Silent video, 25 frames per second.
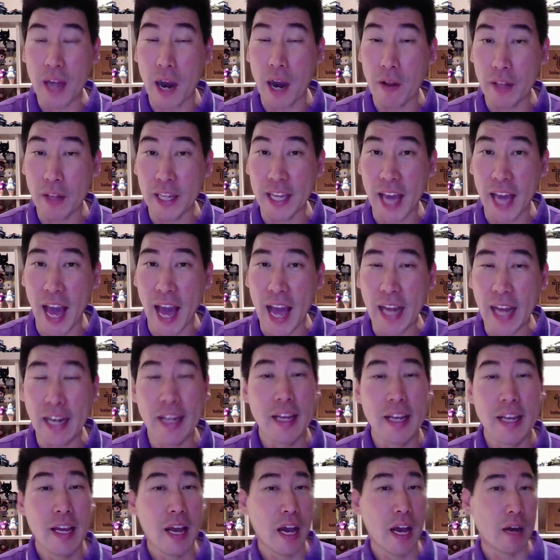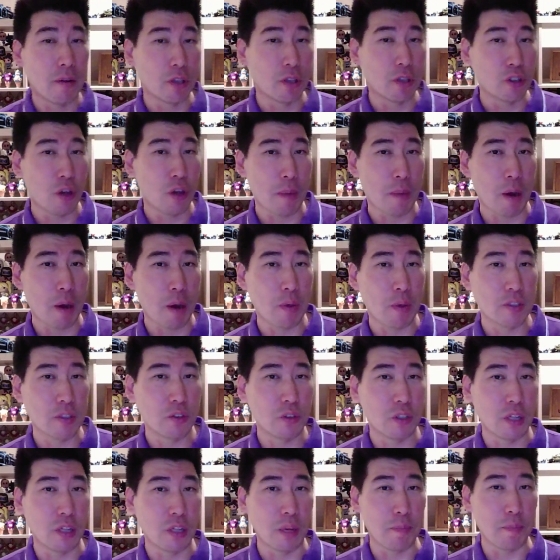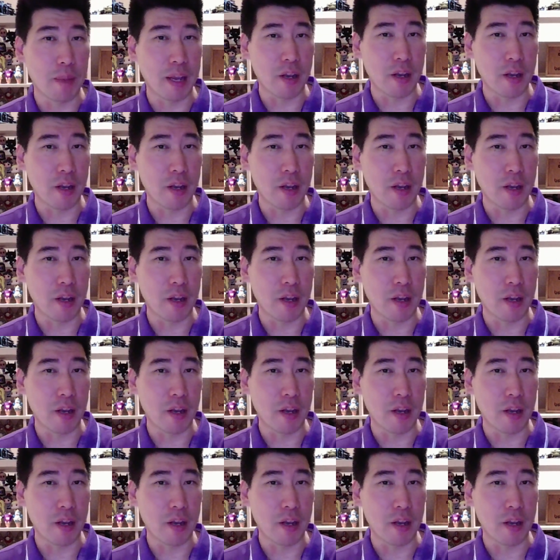currently at. I'm gonna turn my one street light